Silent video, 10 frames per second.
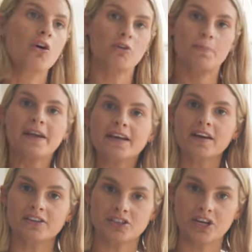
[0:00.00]
or a
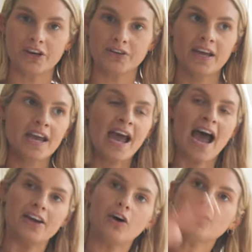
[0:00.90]
pink undertone,
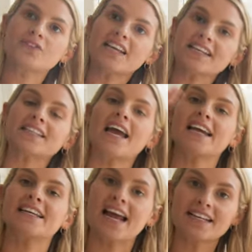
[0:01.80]
and offsetting it
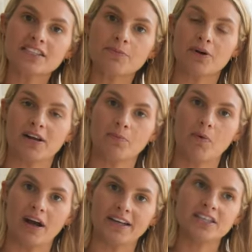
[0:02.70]
against the brilliant
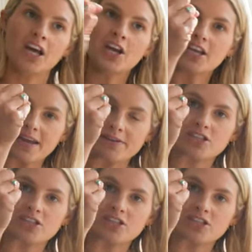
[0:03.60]
white, it